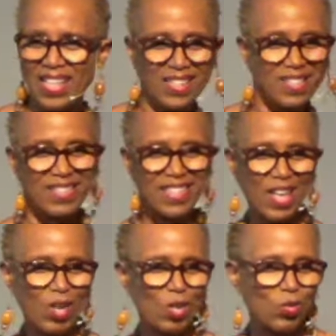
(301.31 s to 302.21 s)
the
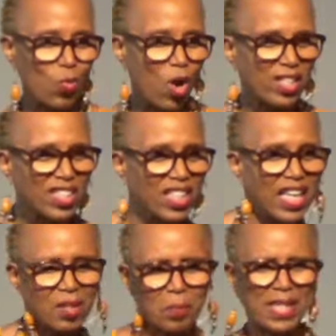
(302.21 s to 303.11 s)
cells work
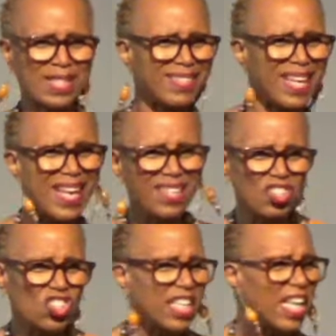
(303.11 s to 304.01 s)
together because they
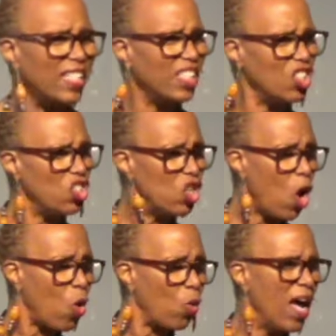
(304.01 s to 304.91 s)
understand and
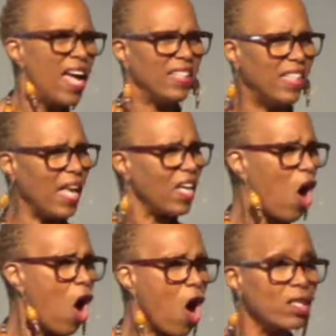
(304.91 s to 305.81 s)
know
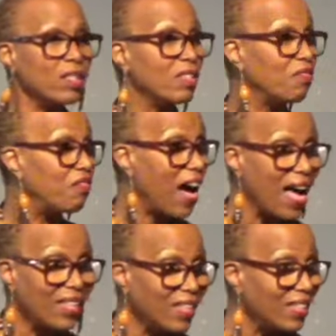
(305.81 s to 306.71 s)
they are
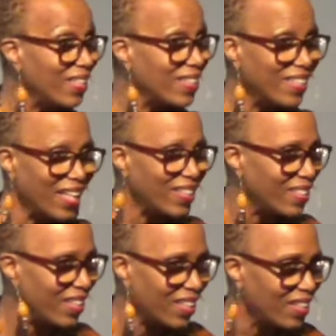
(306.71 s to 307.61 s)
divinely
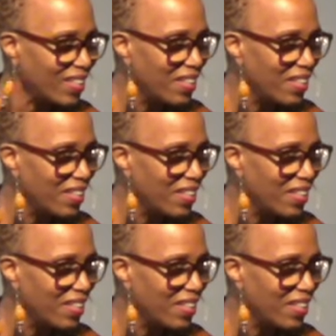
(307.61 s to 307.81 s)
connected.